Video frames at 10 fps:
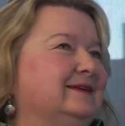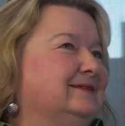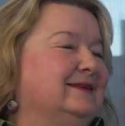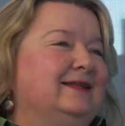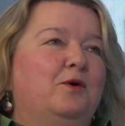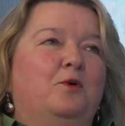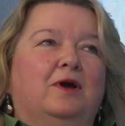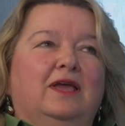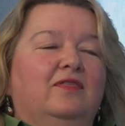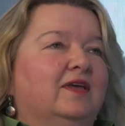It's a
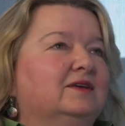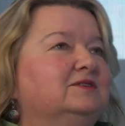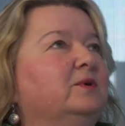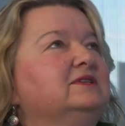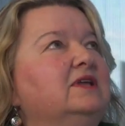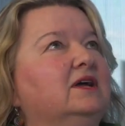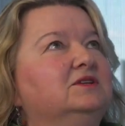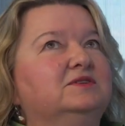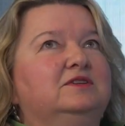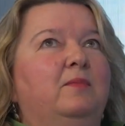networking thing. So it's not
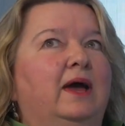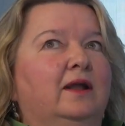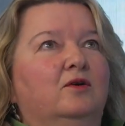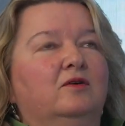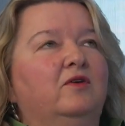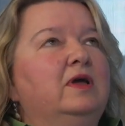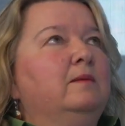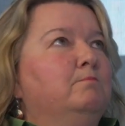just a matter of